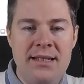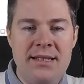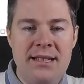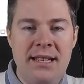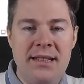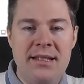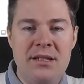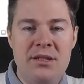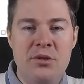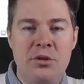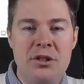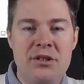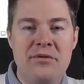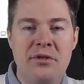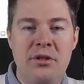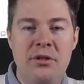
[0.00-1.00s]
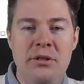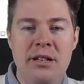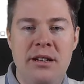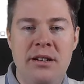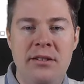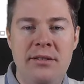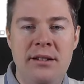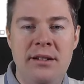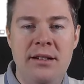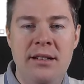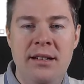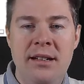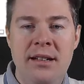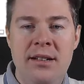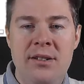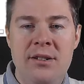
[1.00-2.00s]
get the source folder.
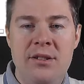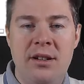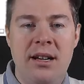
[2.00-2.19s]
So